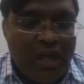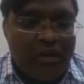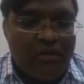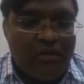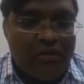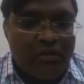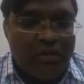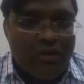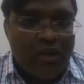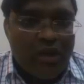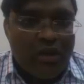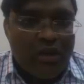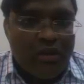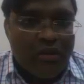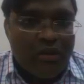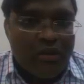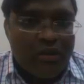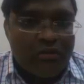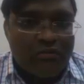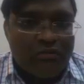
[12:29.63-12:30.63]
2R.
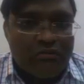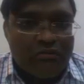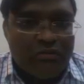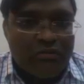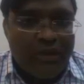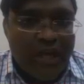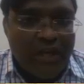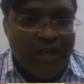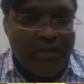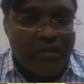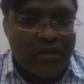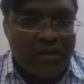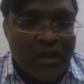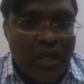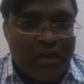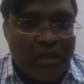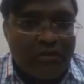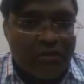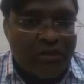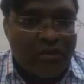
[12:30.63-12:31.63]

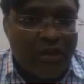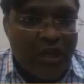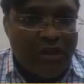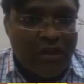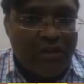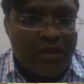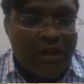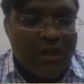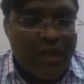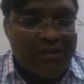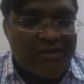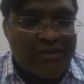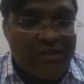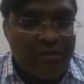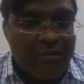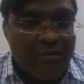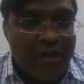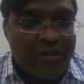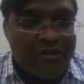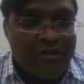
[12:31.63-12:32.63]
So you might
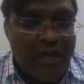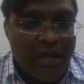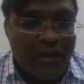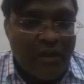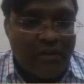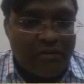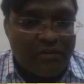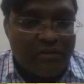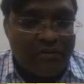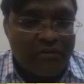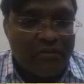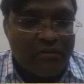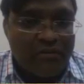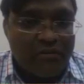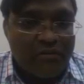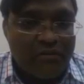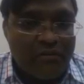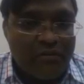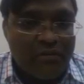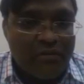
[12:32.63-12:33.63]
have read
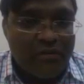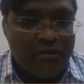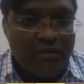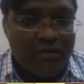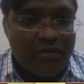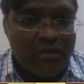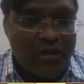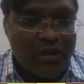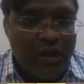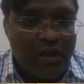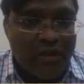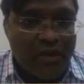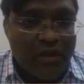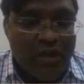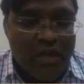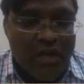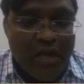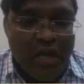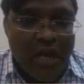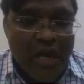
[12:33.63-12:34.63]
in your 9th
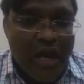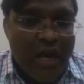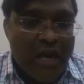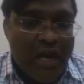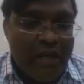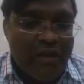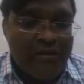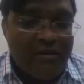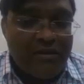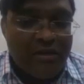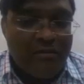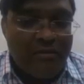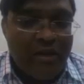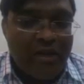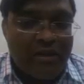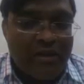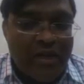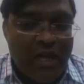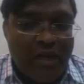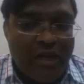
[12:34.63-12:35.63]
class or 10th class
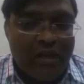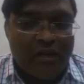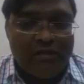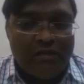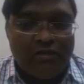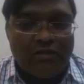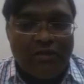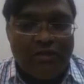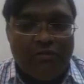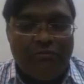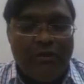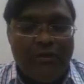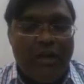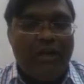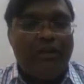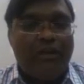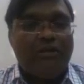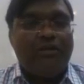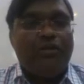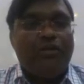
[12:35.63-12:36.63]
similar triangles,
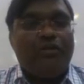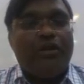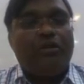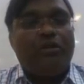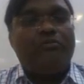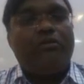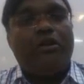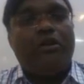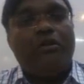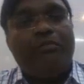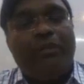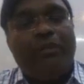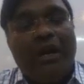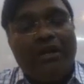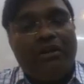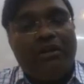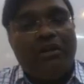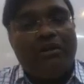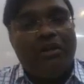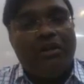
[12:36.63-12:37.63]

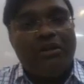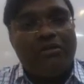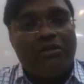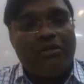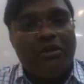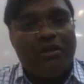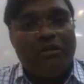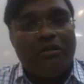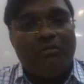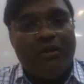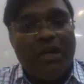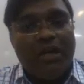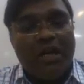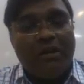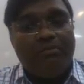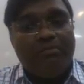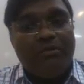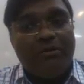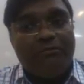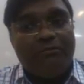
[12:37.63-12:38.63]
right? And in
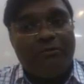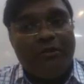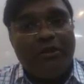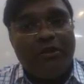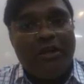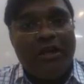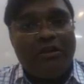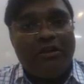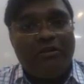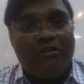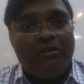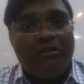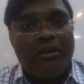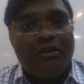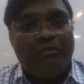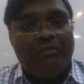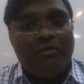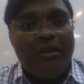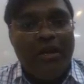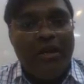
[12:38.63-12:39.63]
similar triangles you
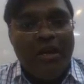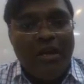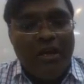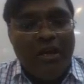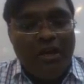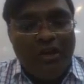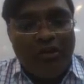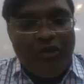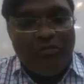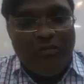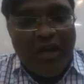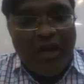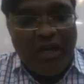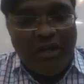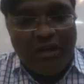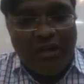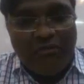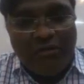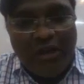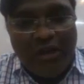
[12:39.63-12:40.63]
find a theorem called
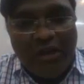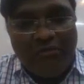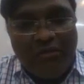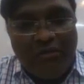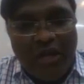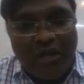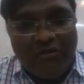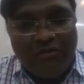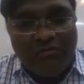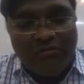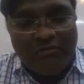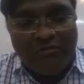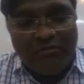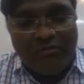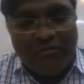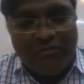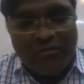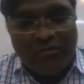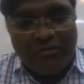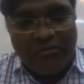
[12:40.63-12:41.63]
Pythagoras theorem,
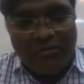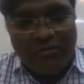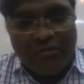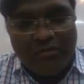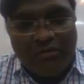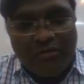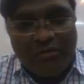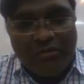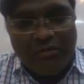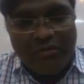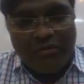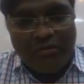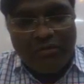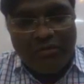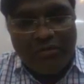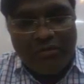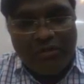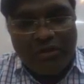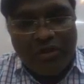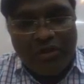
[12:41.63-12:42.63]
and before that
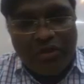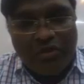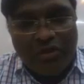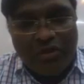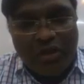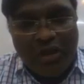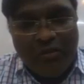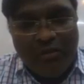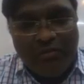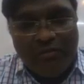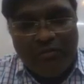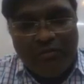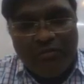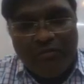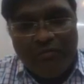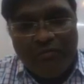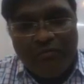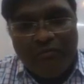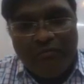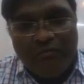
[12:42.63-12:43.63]
theorem you
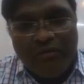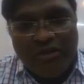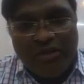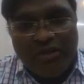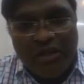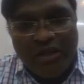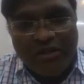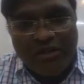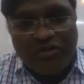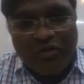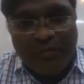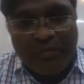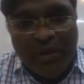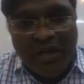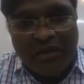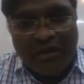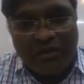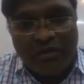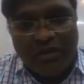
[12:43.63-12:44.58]
might have read one